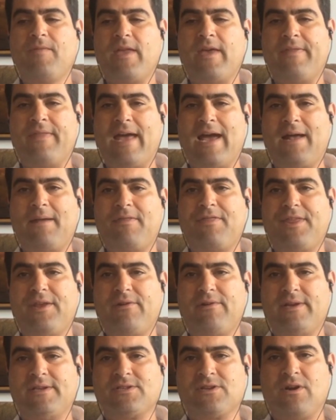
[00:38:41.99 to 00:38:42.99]
And that
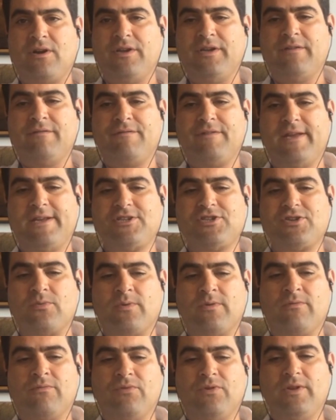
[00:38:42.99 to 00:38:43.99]
theory is called
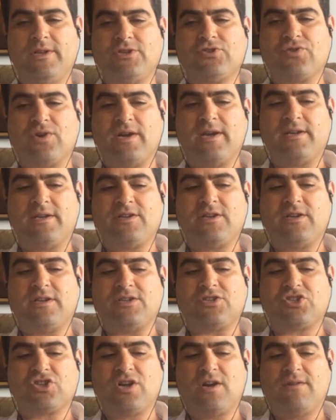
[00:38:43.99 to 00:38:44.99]
inflation. We're really trying to
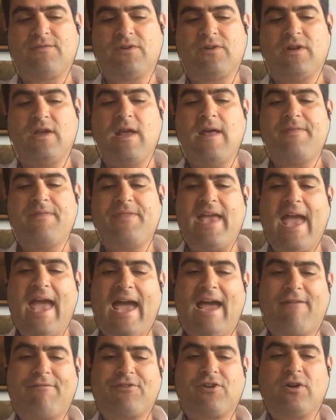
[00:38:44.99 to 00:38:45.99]
discover the
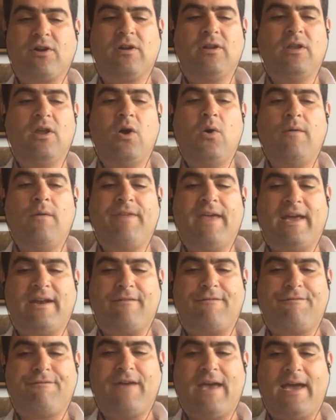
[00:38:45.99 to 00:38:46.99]
afterglow of that
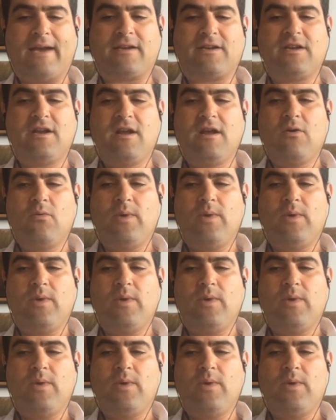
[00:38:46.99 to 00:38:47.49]
effect.